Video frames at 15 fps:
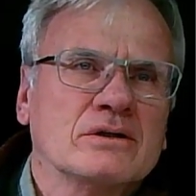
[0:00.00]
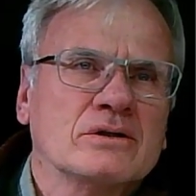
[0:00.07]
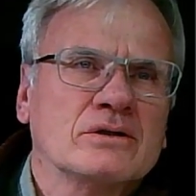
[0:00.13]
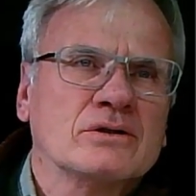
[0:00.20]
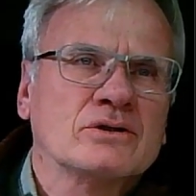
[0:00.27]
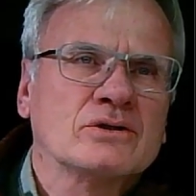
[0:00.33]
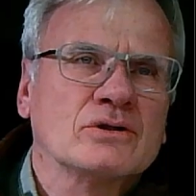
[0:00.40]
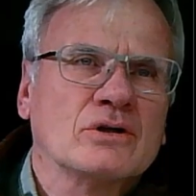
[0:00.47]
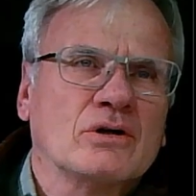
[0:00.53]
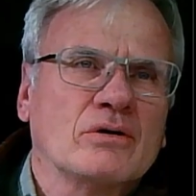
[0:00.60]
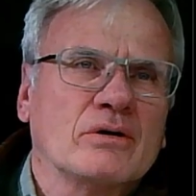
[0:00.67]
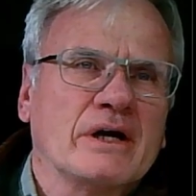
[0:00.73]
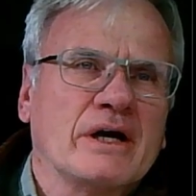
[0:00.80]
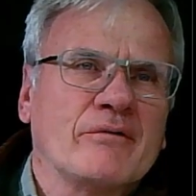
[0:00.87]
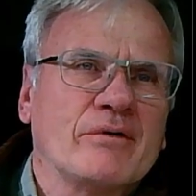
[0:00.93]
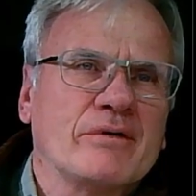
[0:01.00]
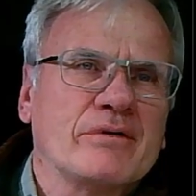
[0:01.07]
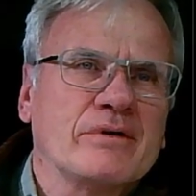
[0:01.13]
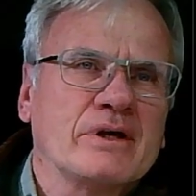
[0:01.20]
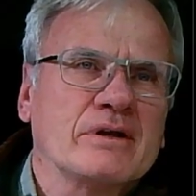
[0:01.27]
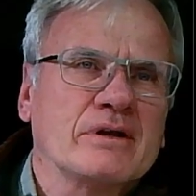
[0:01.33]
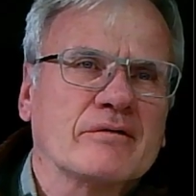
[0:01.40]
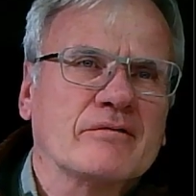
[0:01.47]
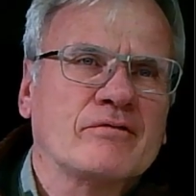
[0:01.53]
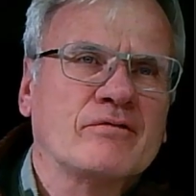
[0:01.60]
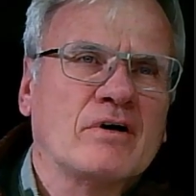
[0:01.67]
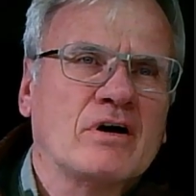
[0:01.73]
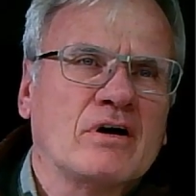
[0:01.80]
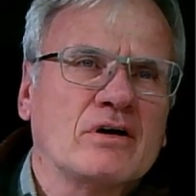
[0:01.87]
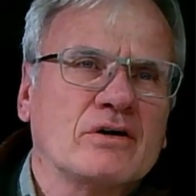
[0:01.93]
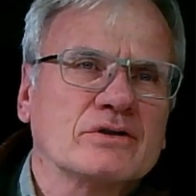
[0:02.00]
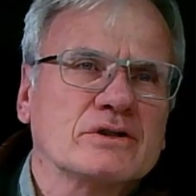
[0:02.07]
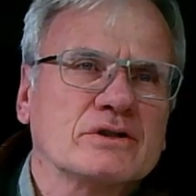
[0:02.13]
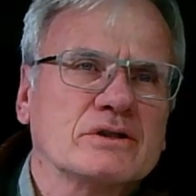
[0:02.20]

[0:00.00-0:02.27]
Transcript: So everything that falls